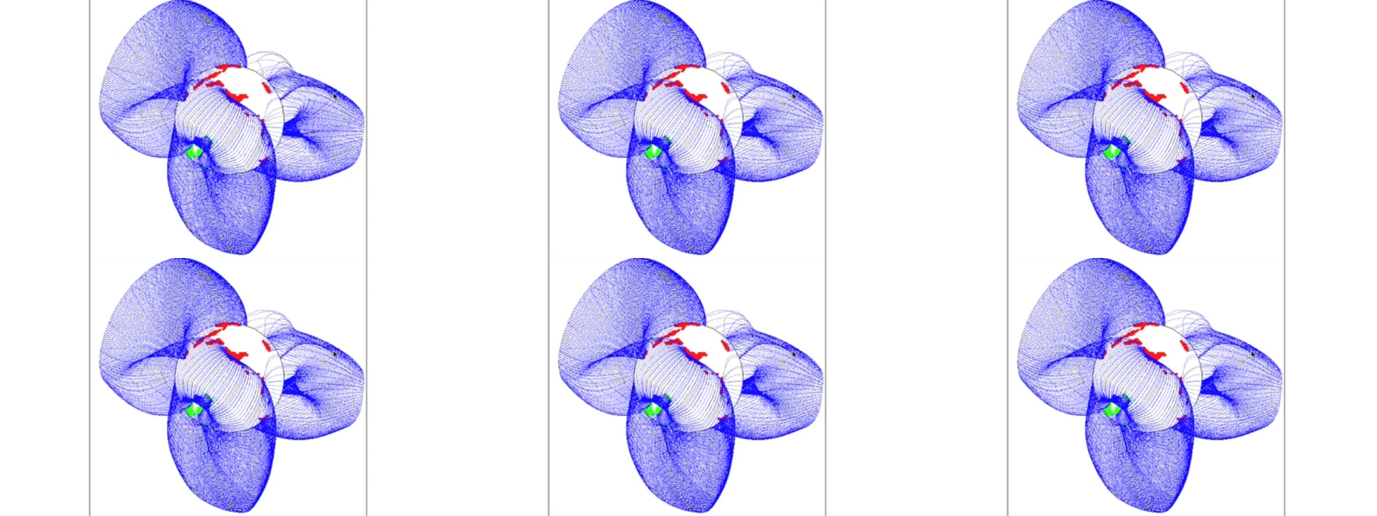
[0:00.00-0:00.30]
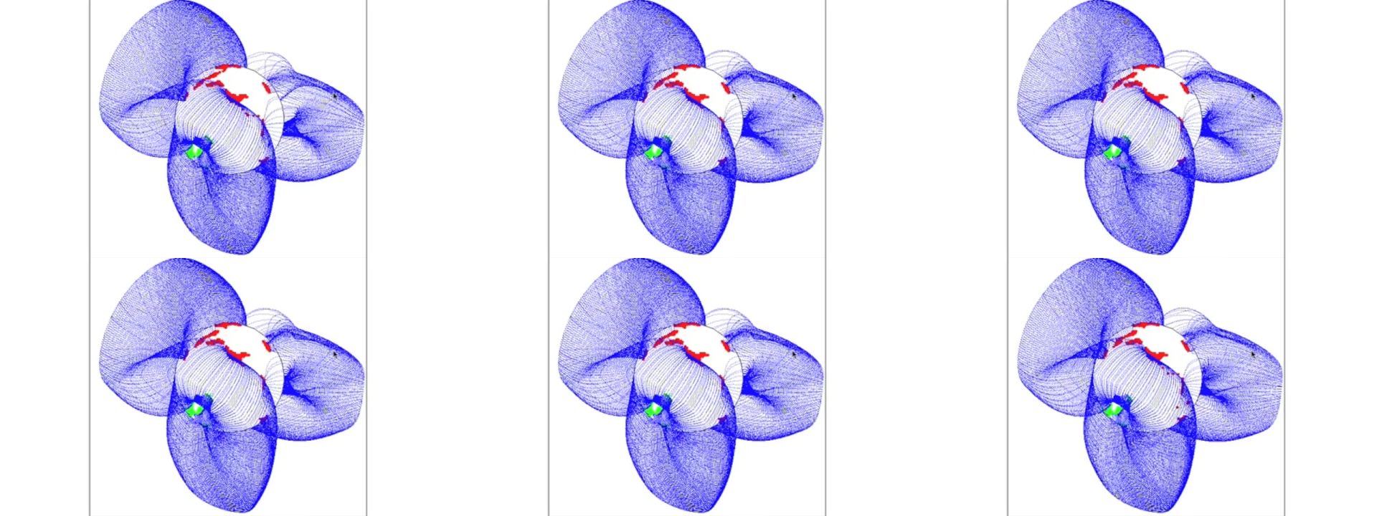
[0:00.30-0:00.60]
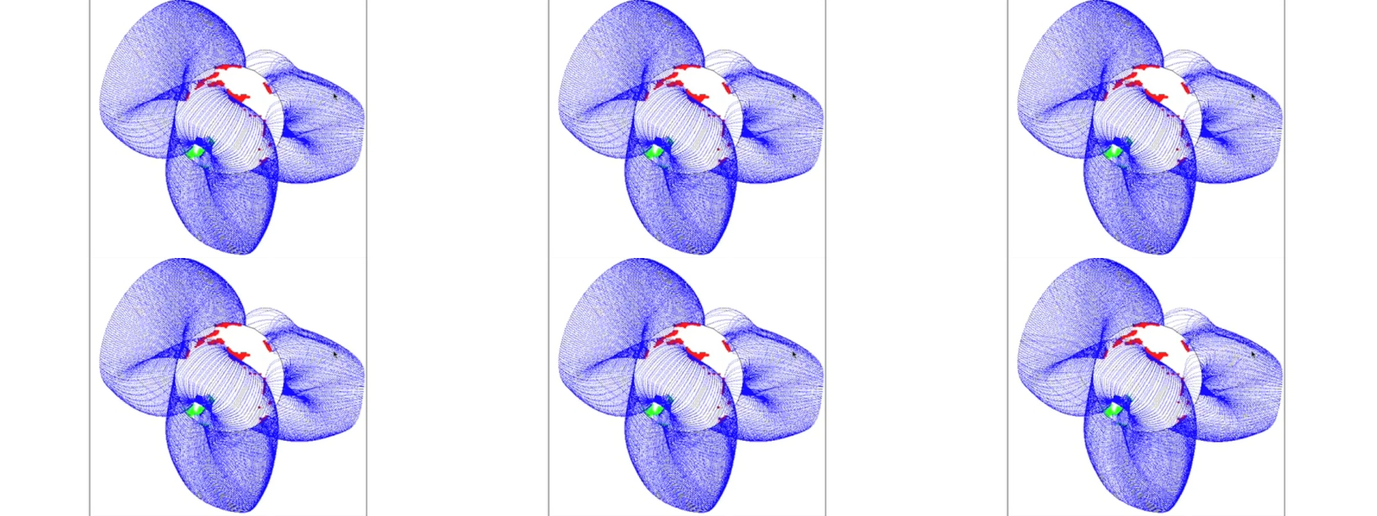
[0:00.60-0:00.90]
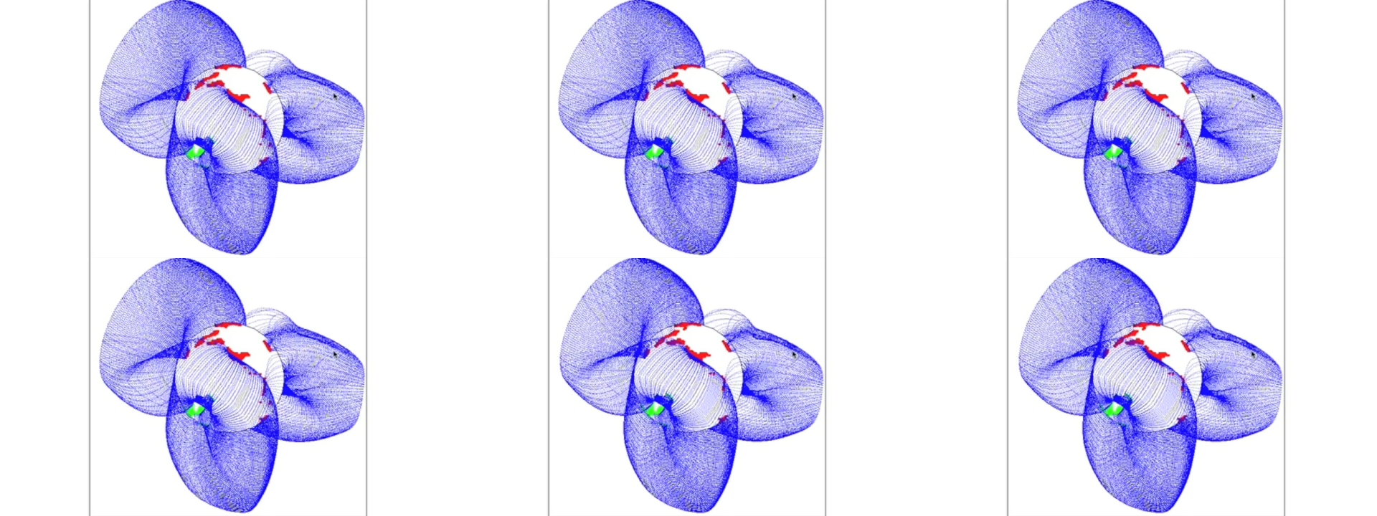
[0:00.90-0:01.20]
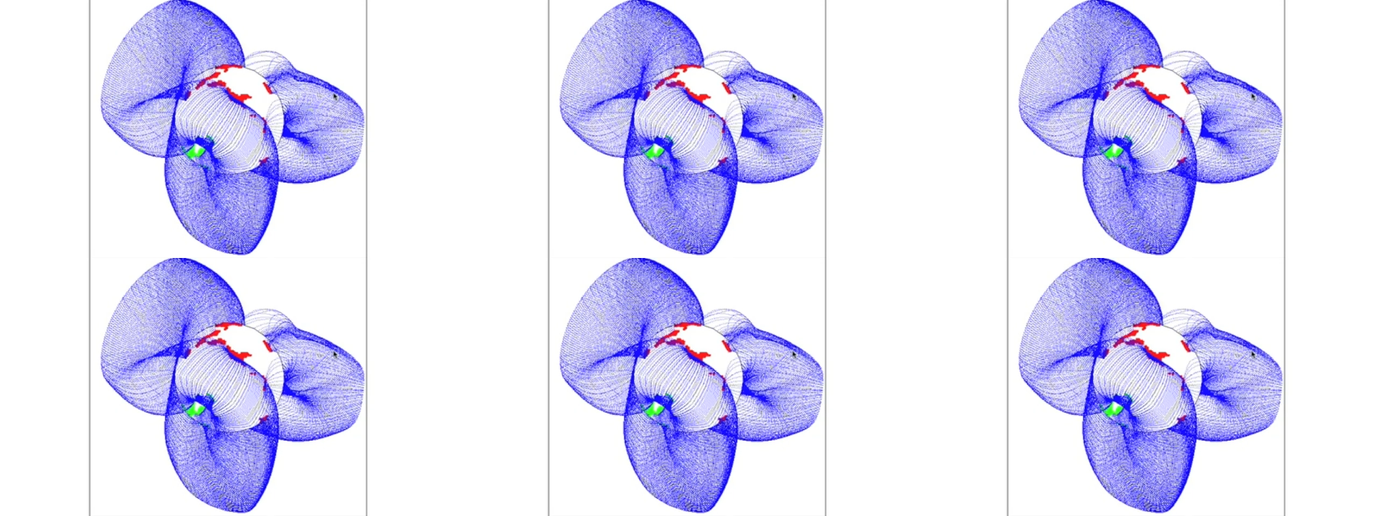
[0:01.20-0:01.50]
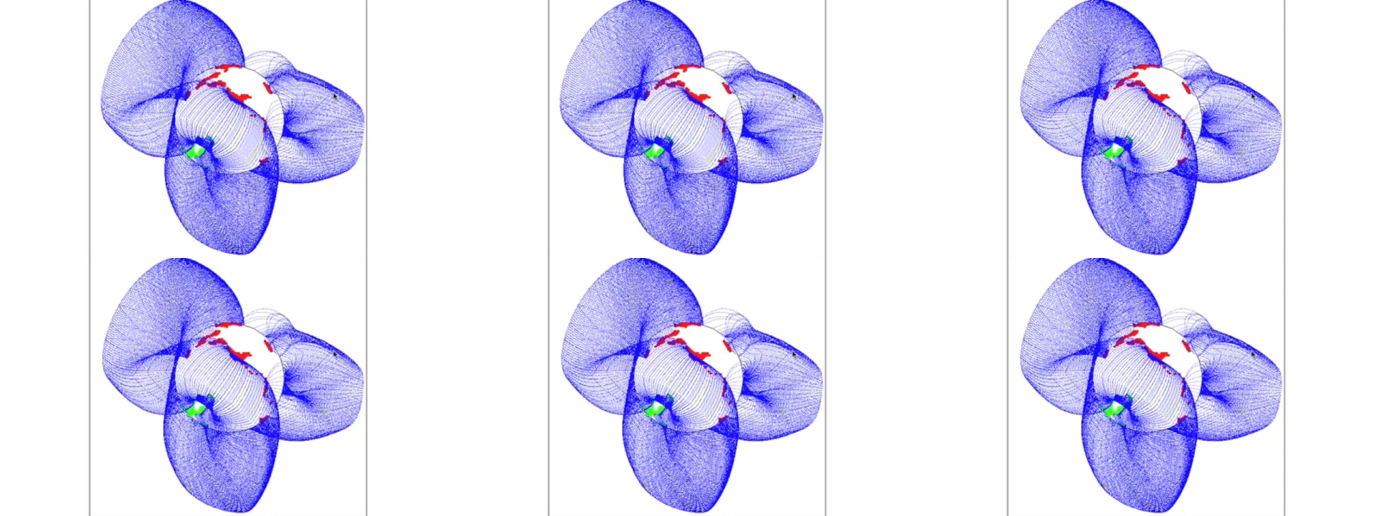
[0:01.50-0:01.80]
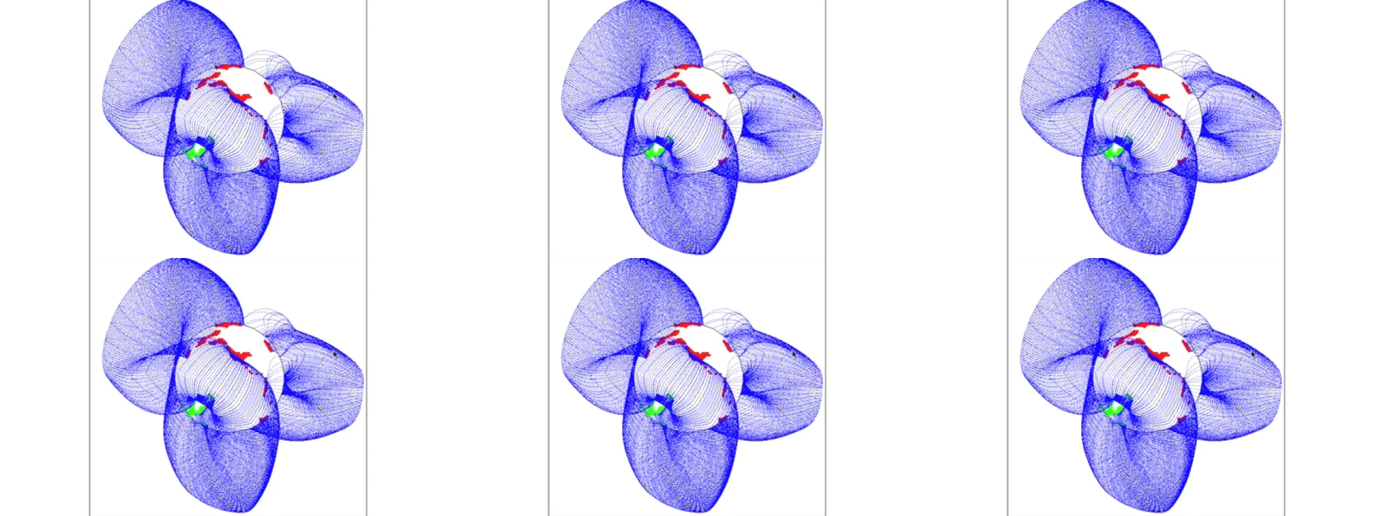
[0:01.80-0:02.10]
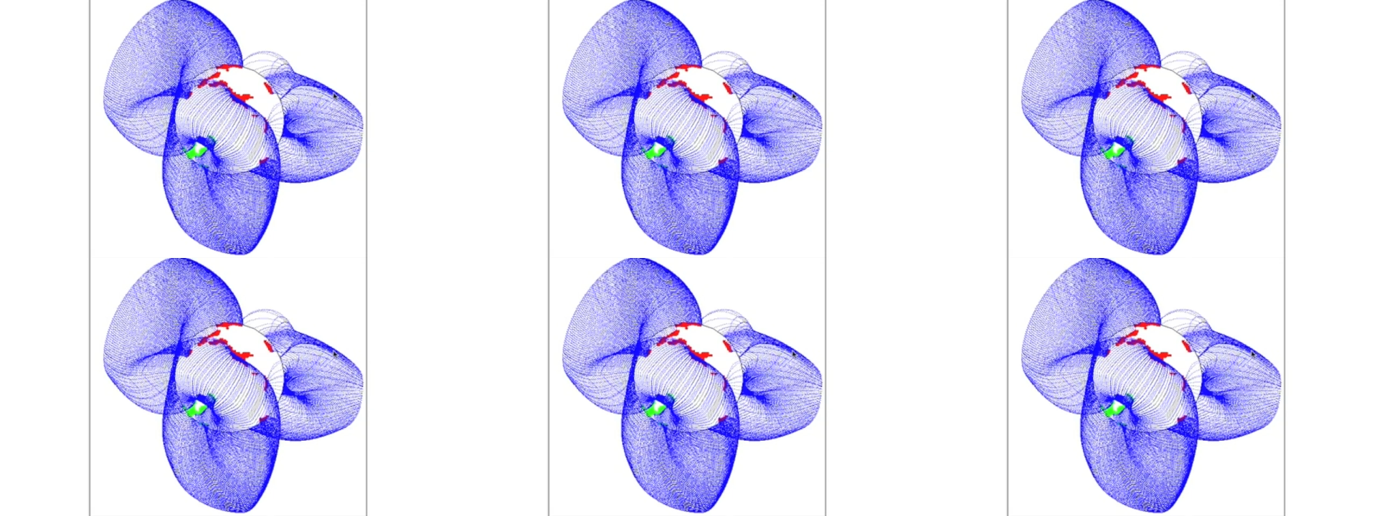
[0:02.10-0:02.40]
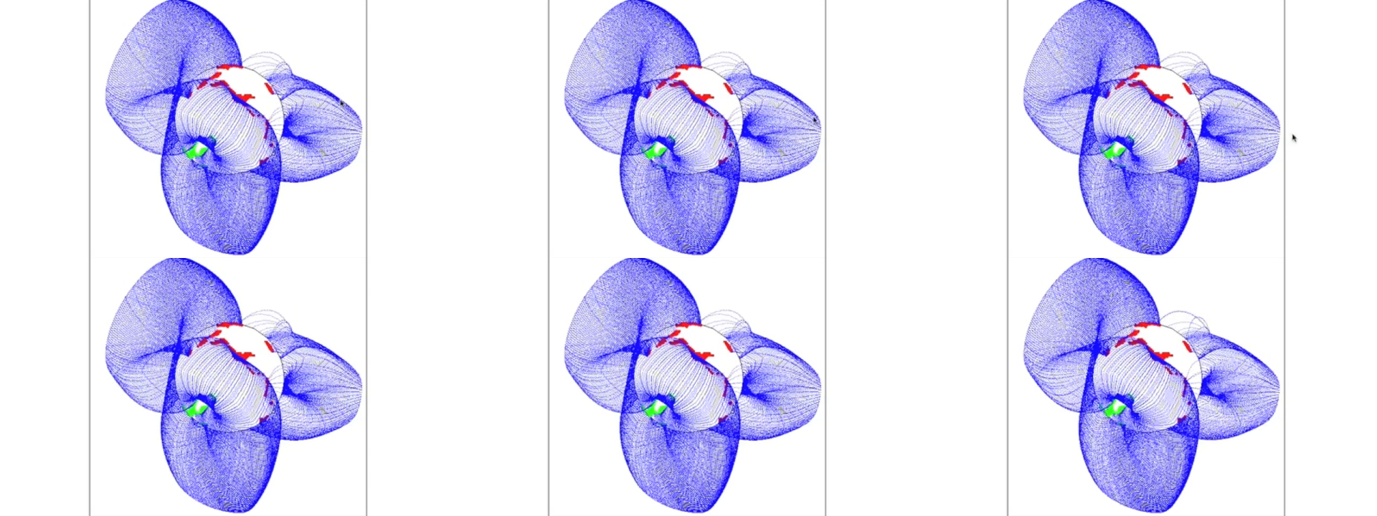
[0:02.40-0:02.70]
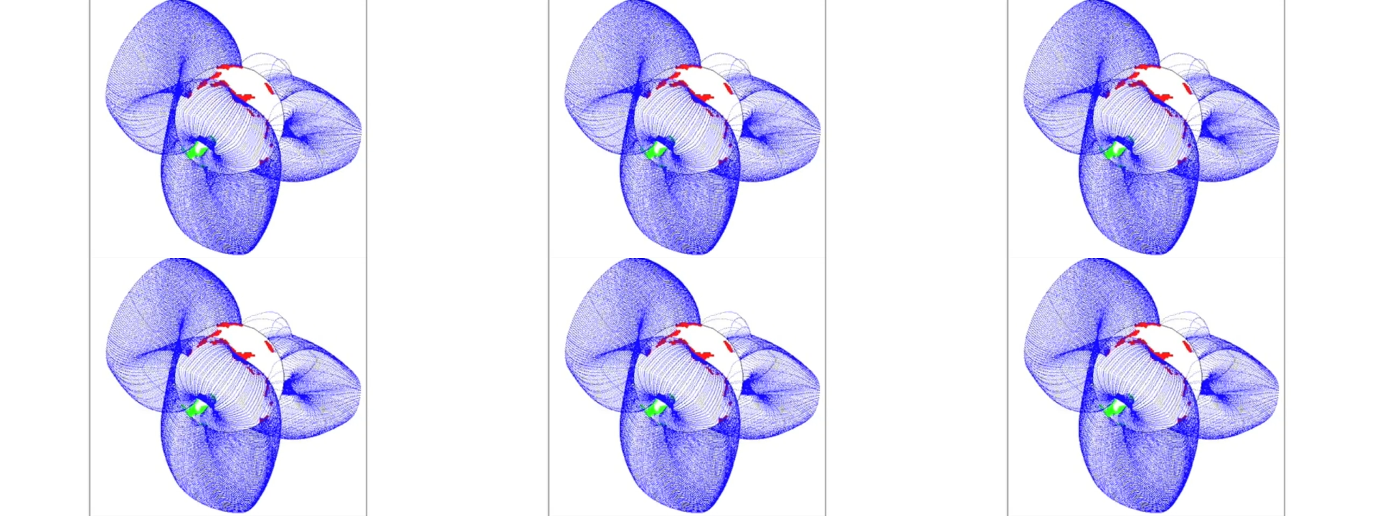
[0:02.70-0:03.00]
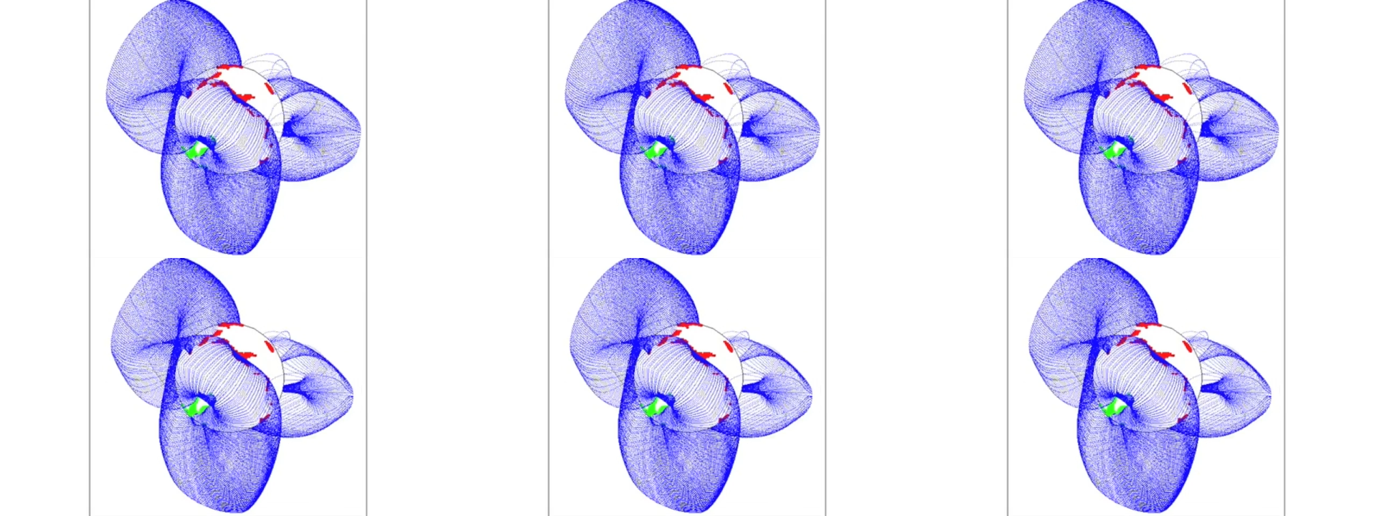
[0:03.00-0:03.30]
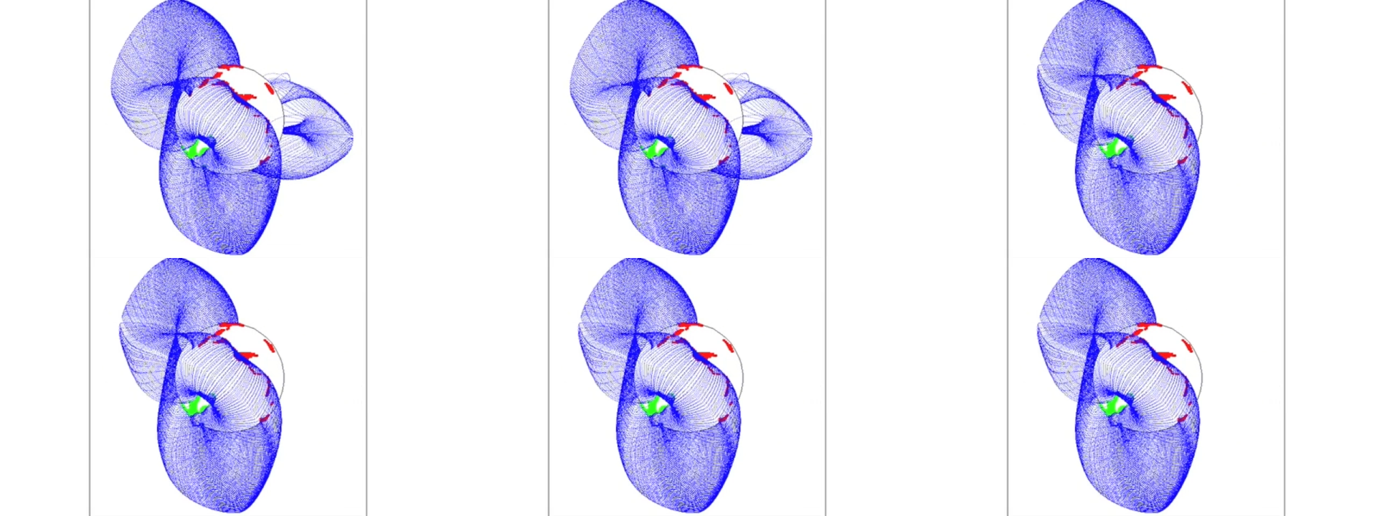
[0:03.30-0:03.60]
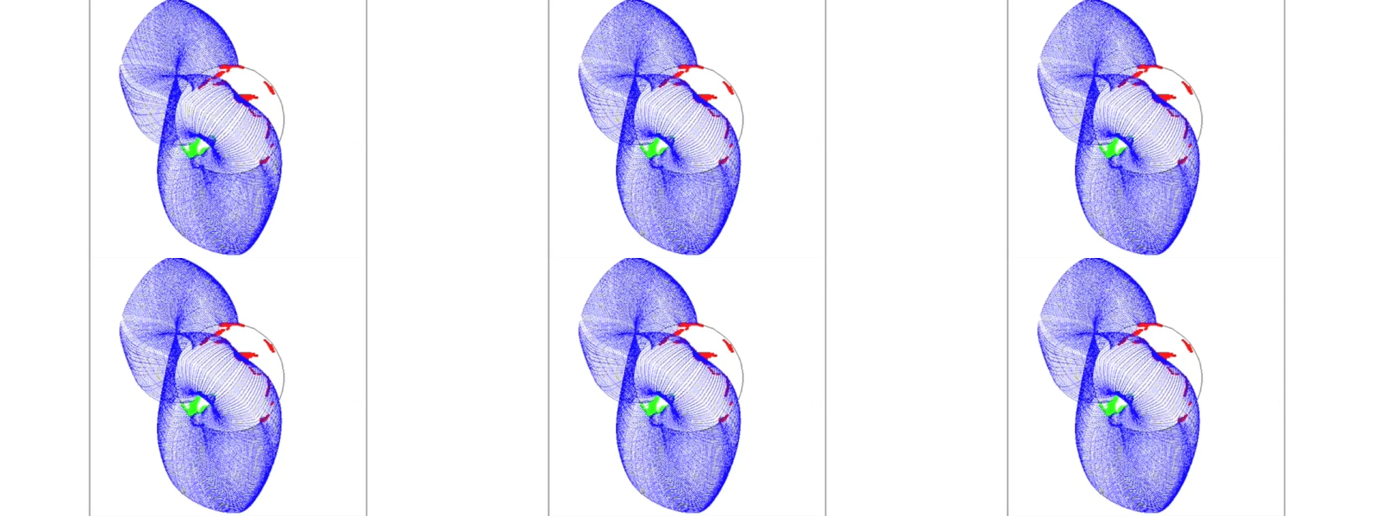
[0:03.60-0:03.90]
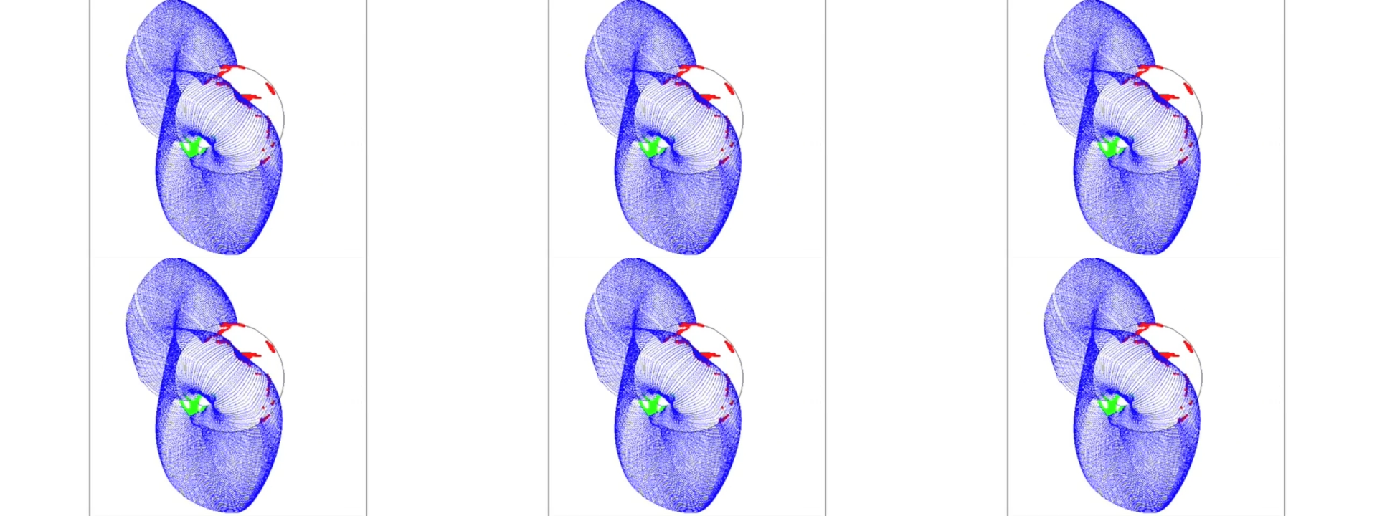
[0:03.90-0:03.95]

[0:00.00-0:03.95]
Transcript: No face is visible, so there are no lips to read.